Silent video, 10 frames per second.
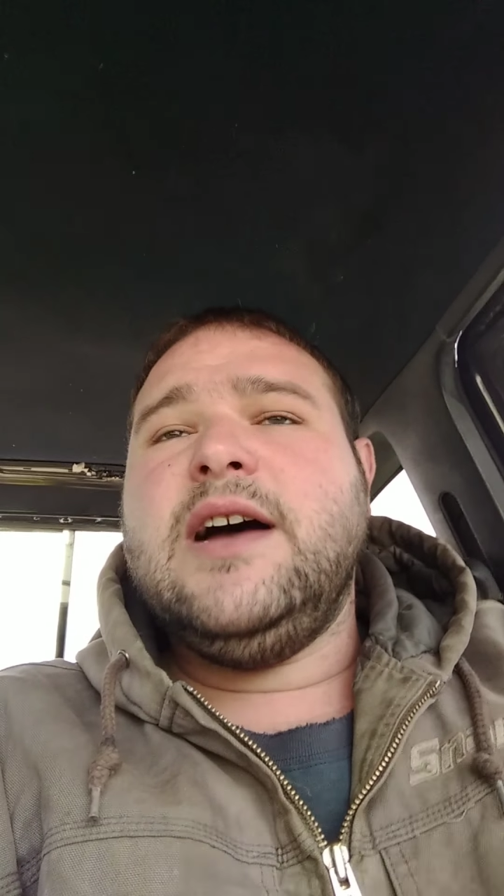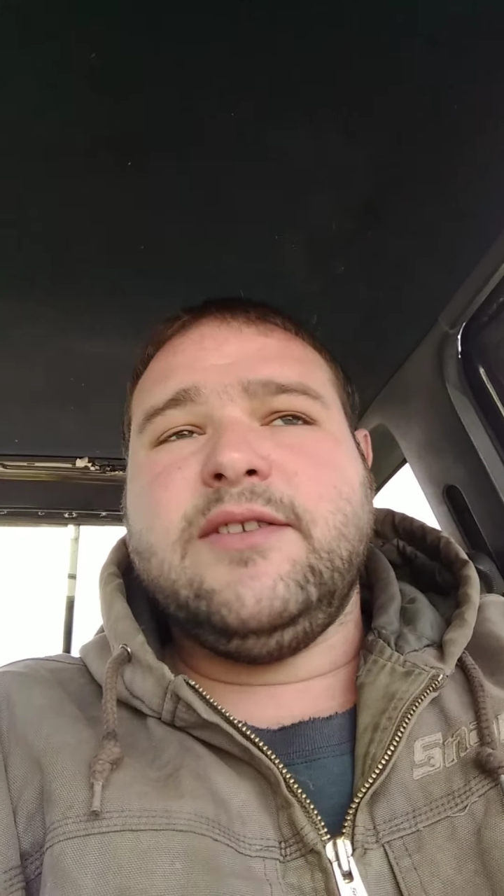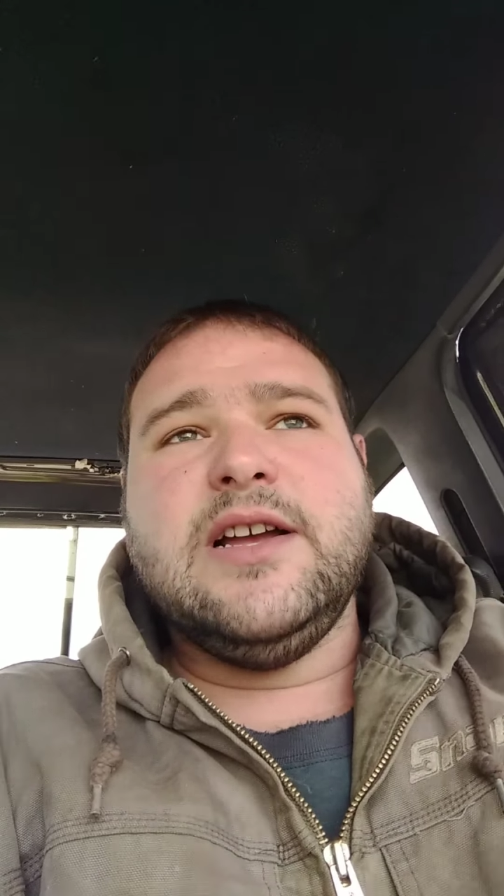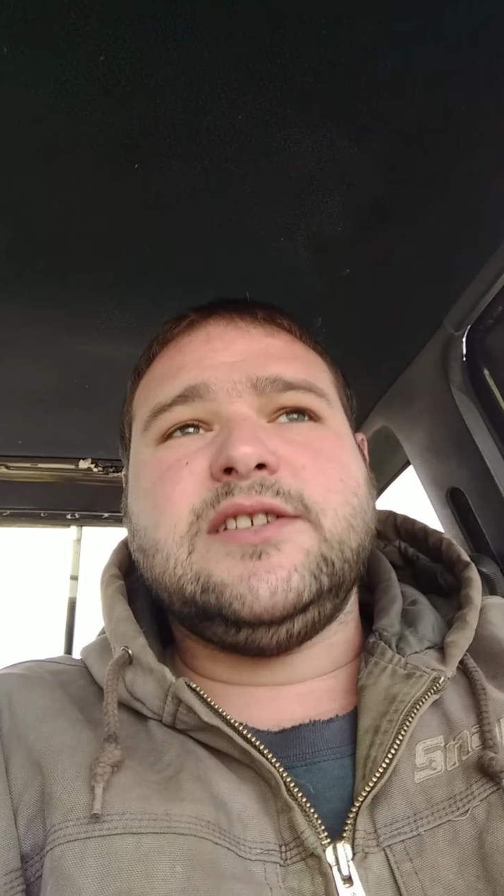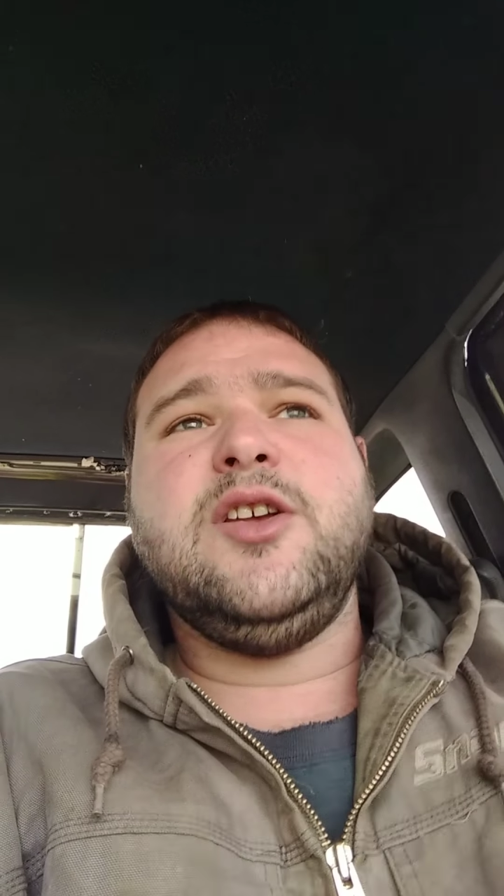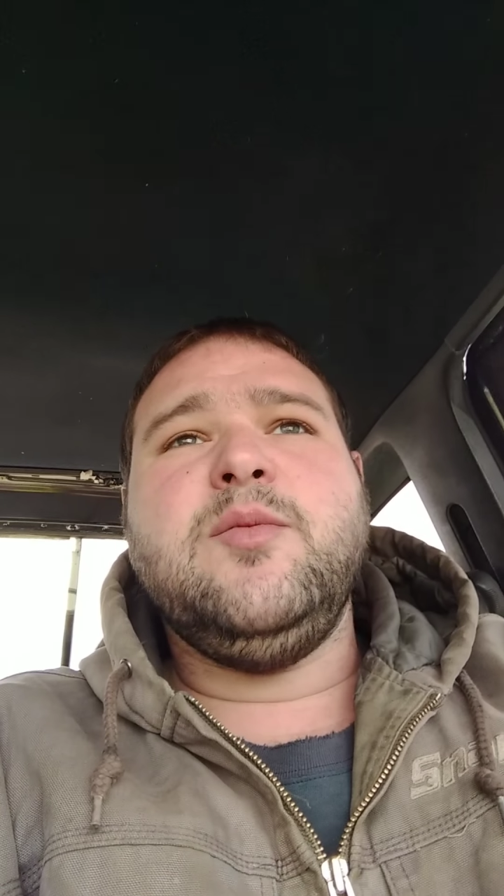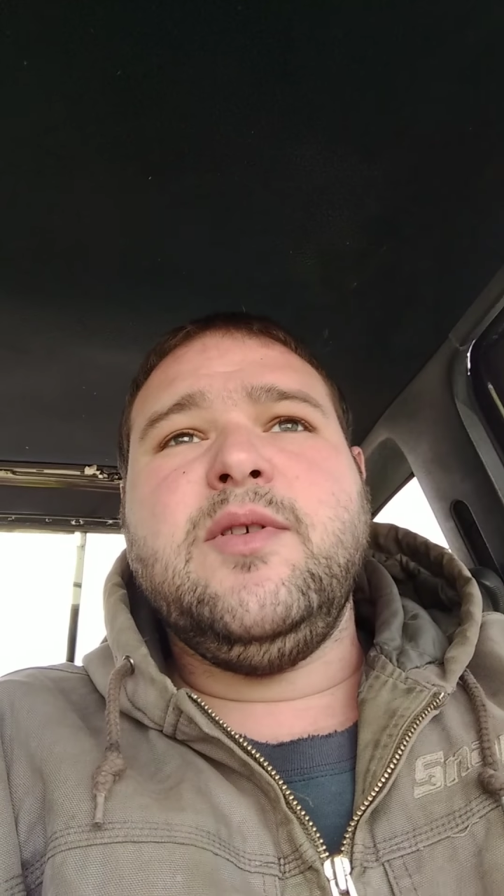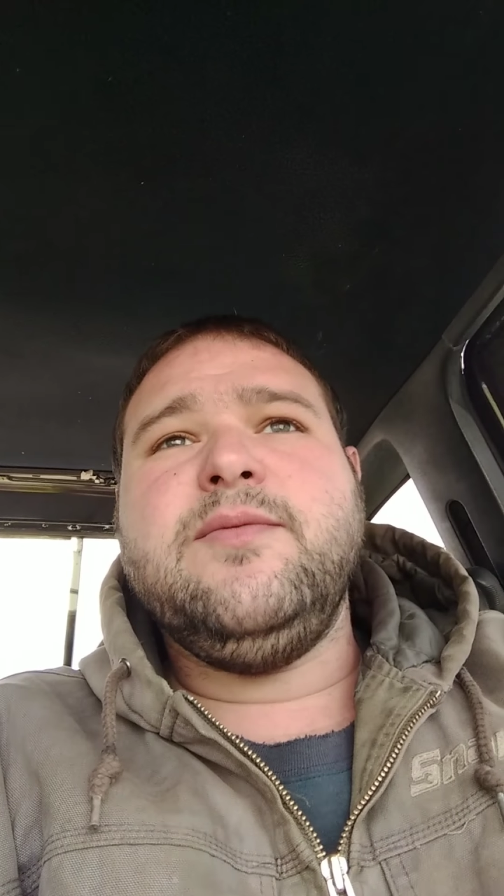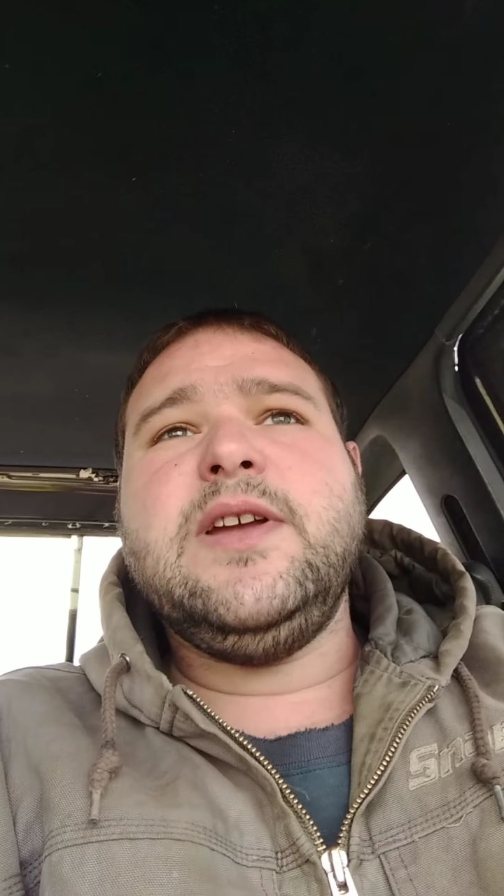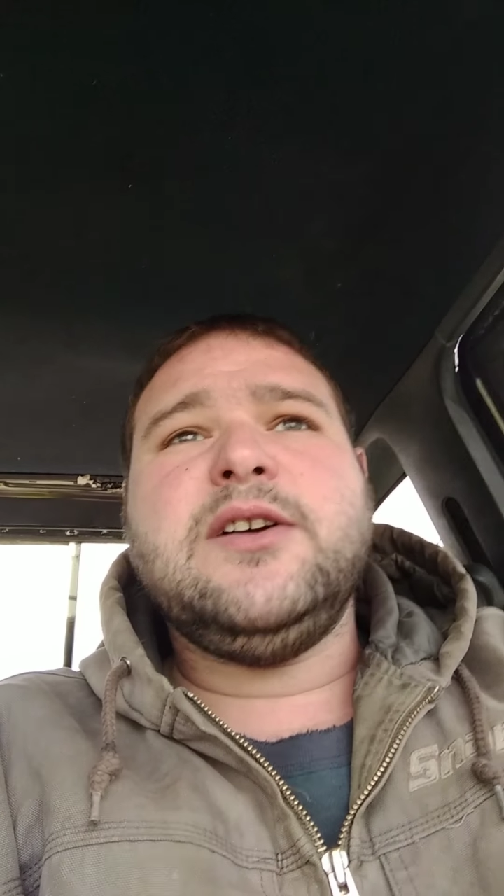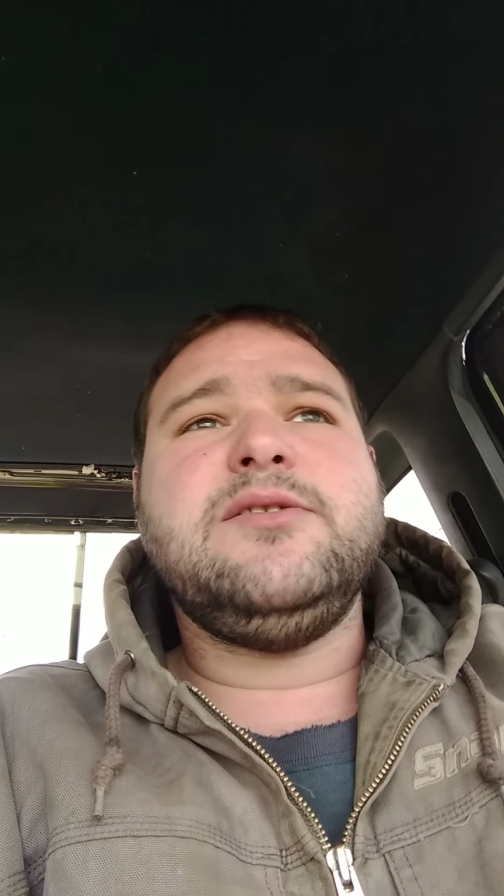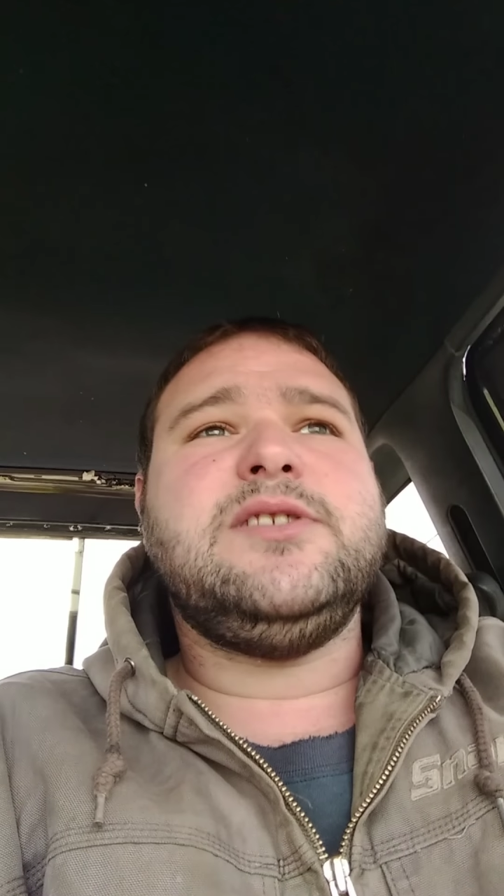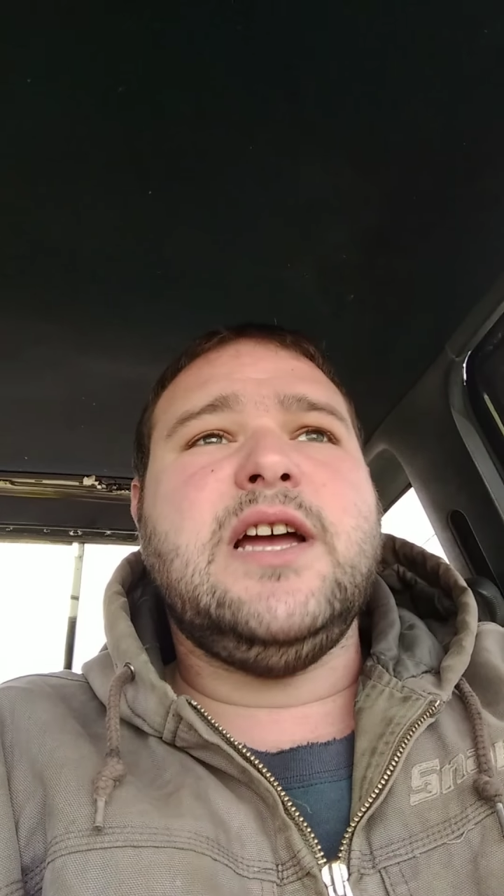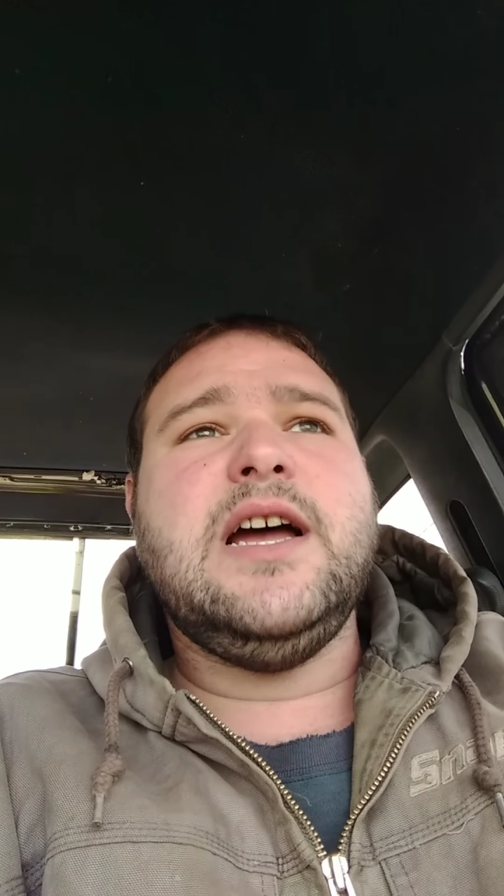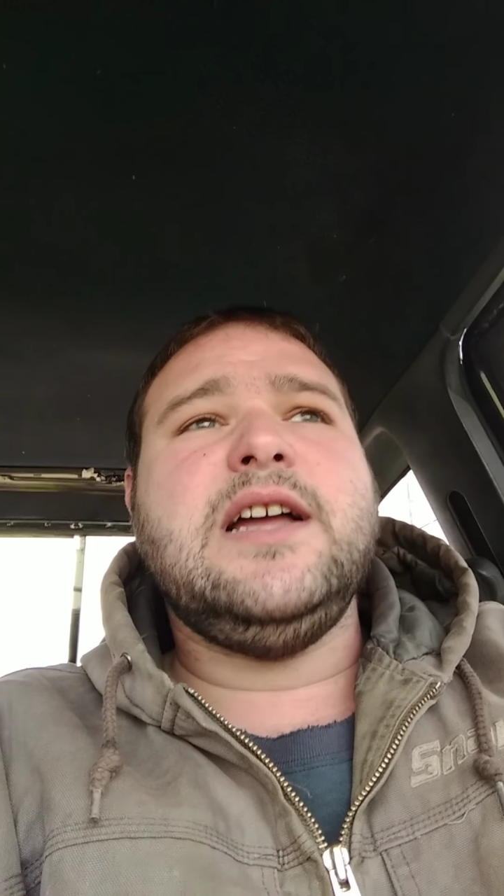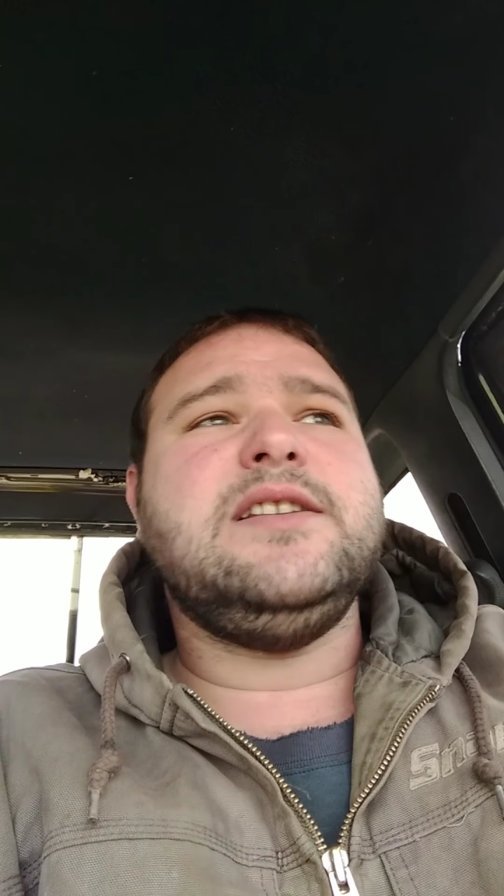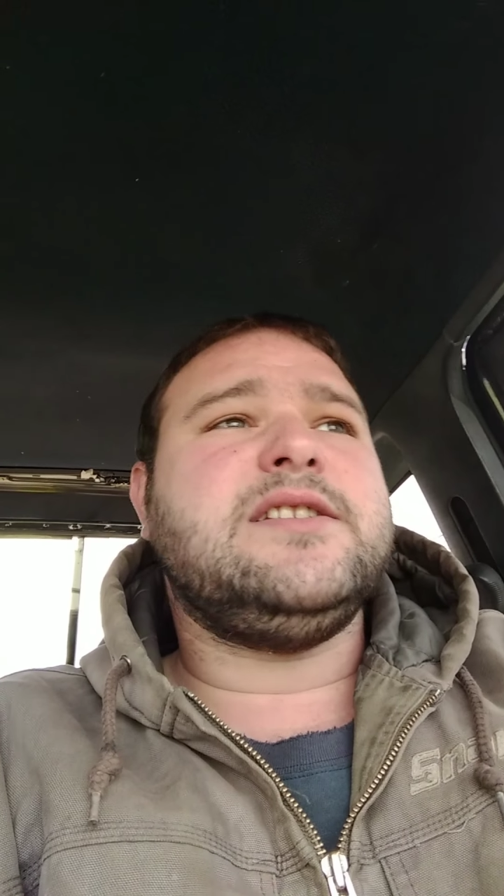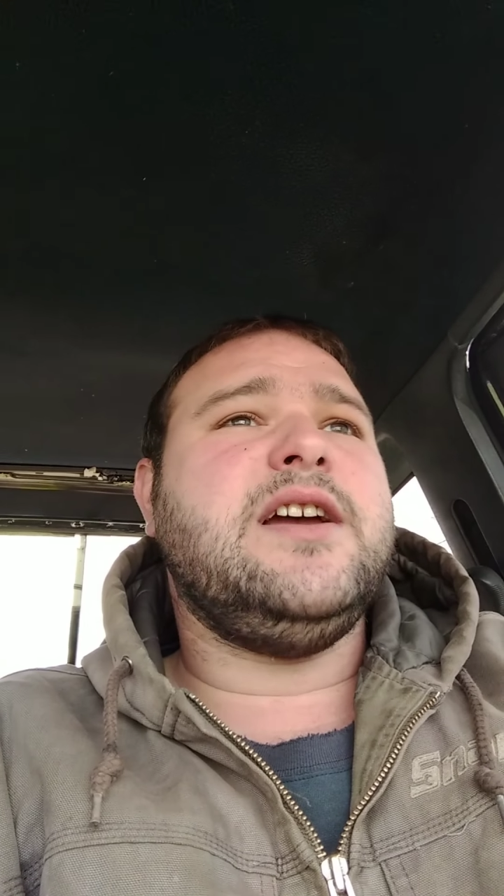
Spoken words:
Got slow moving vehicle signs,